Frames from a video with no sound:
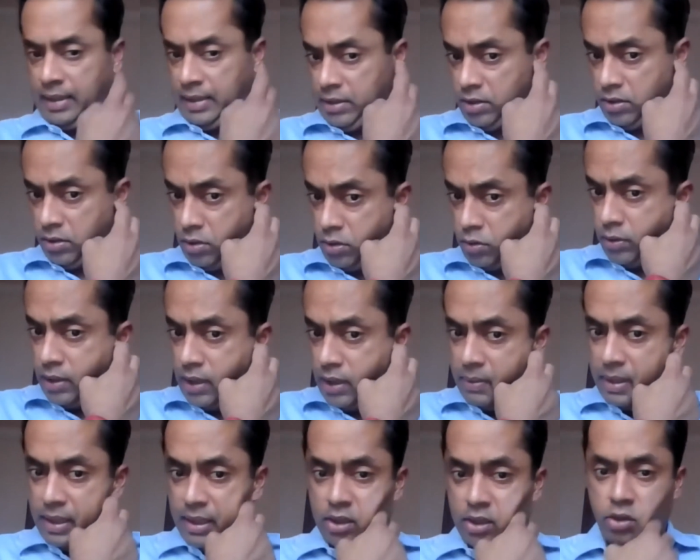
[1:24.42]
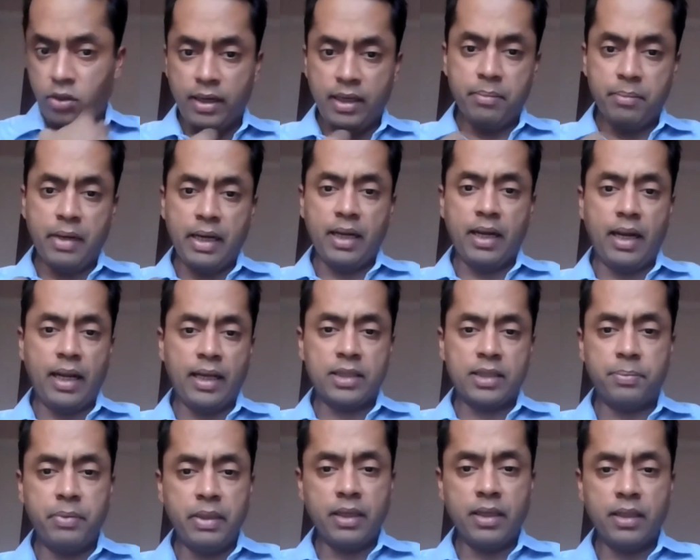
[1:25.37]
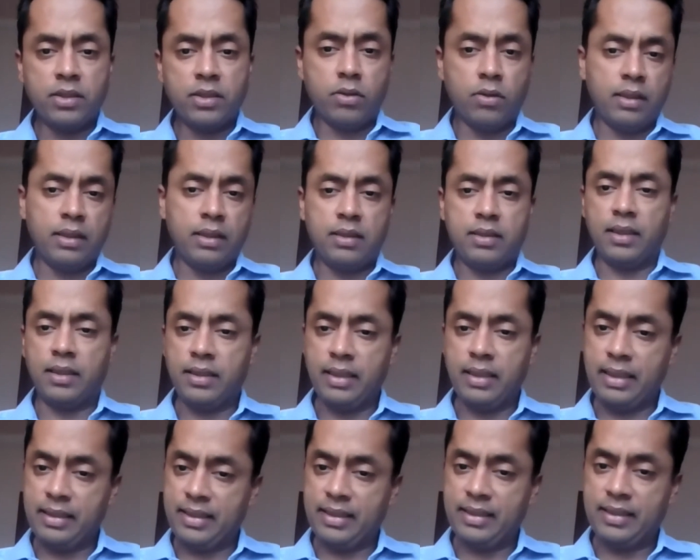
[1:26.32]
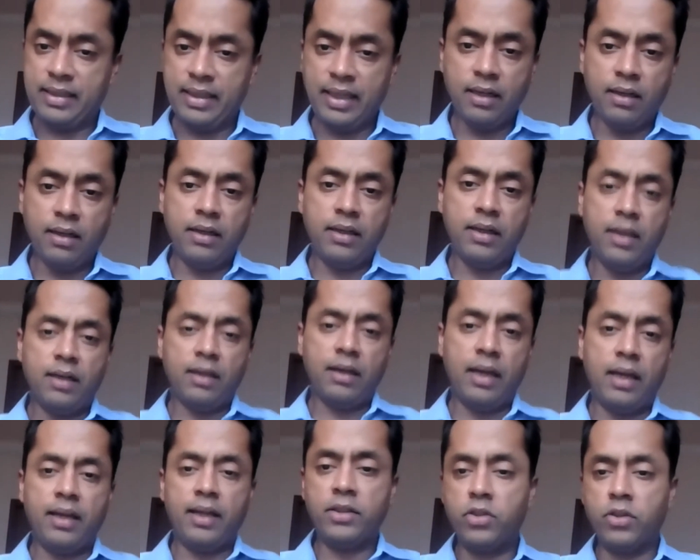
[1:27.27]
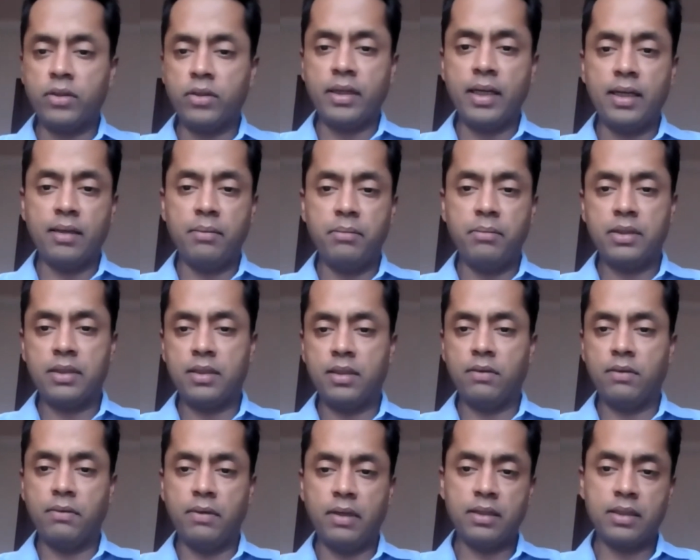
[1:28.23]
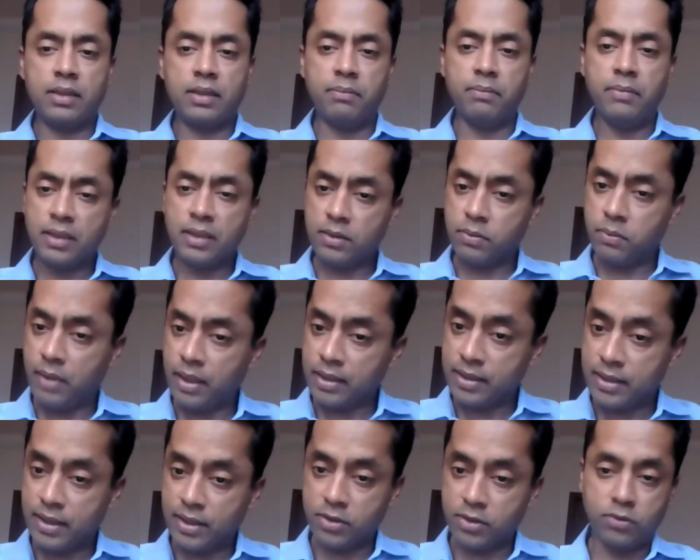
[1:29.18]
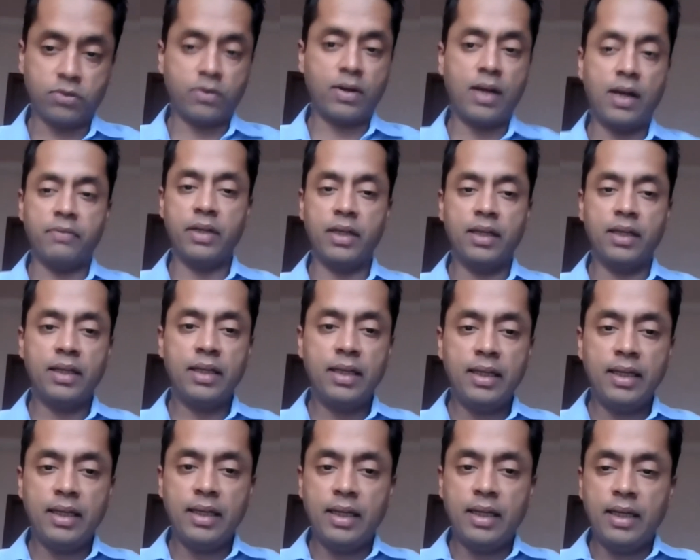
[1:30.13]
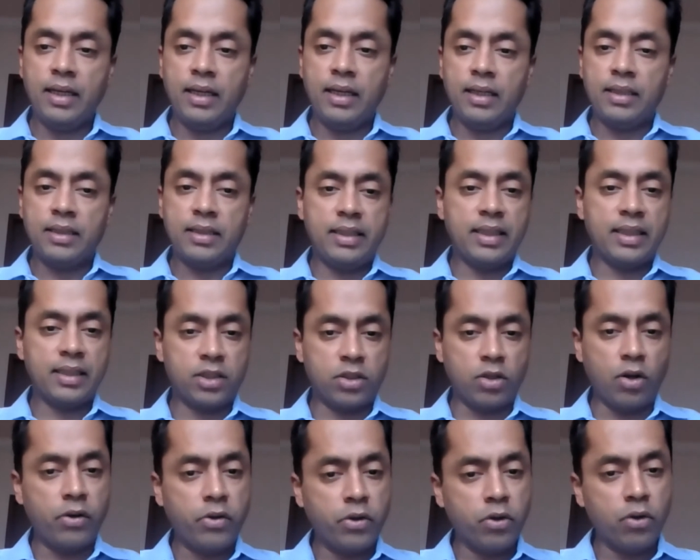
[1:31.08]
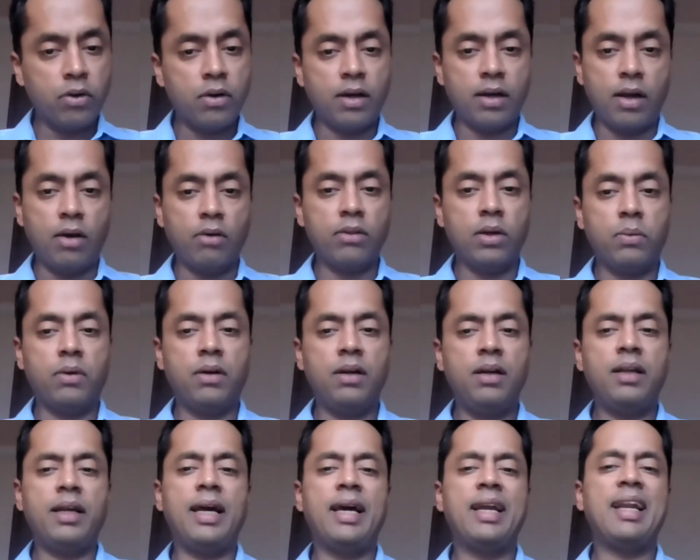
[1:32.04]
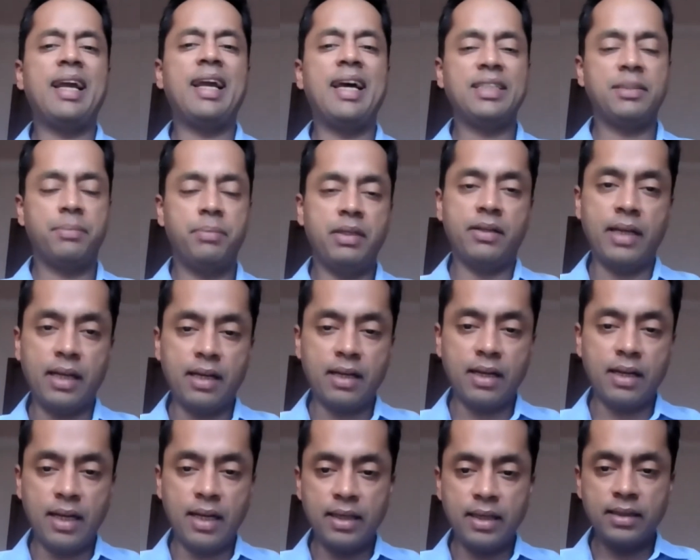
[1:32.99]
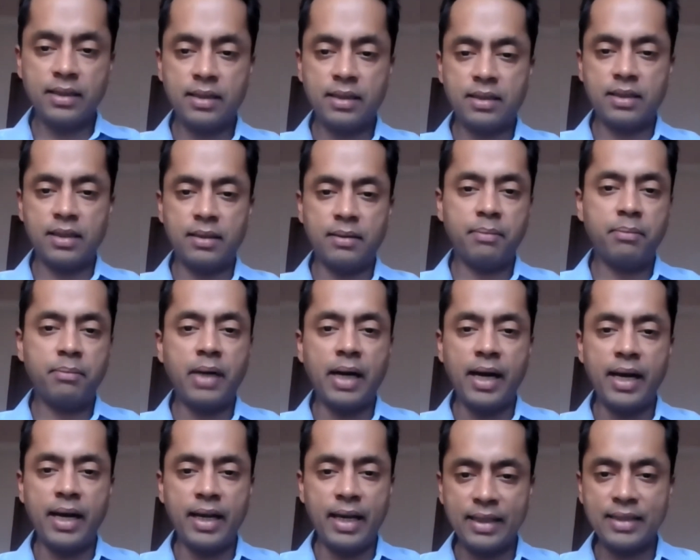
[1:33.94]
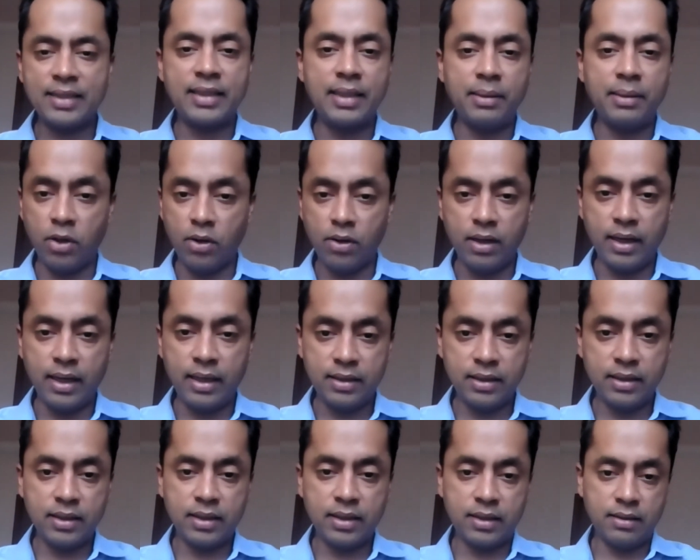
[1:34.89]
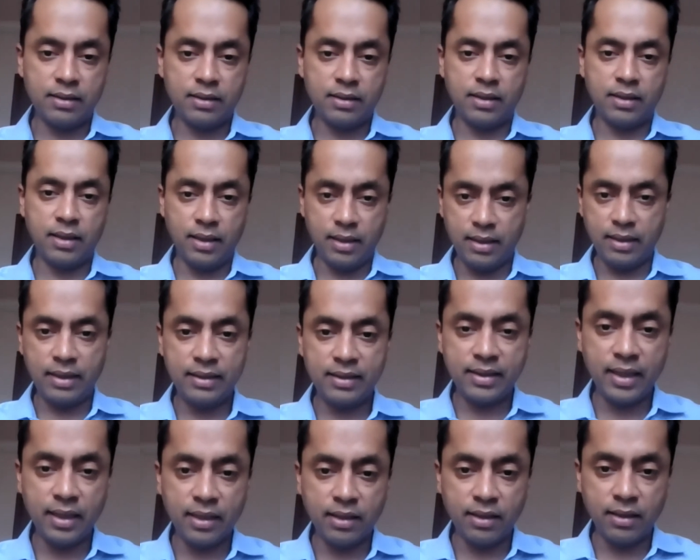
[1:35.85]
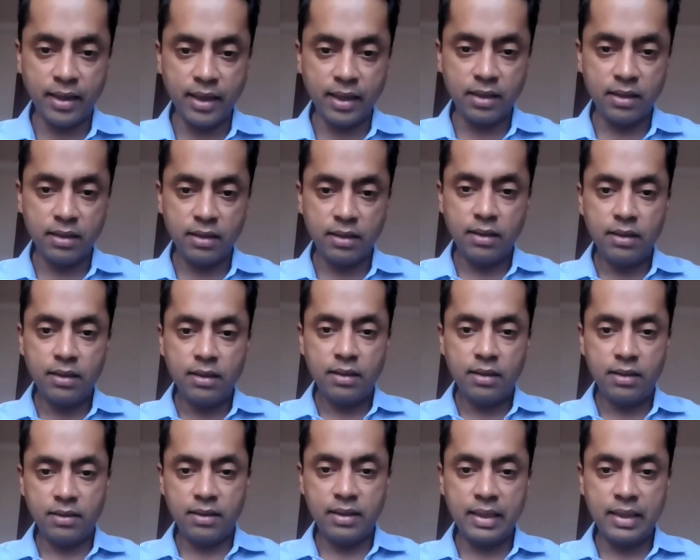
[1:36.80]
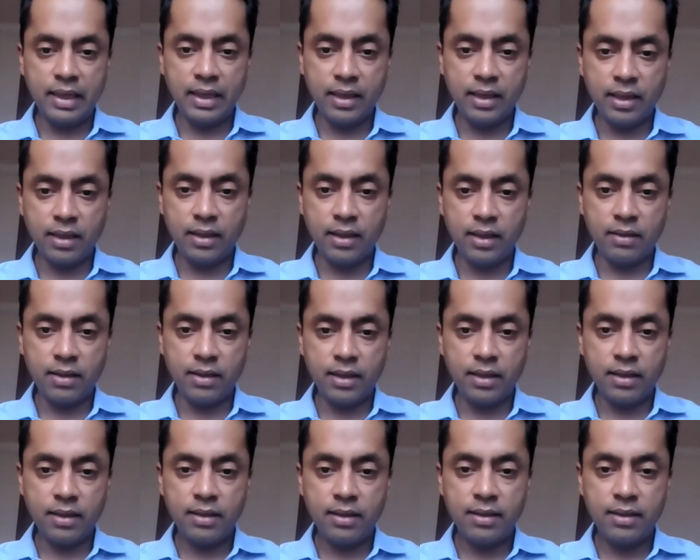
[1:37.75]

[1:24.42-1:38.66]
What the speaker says: So today we are joined by an experienced yoga instructor, as I said earlier, an educator, Miss Varsha Sutrave. She has taught yoga around the world and has been recognized by esteemed organizations. Is that correct? Did I get that right?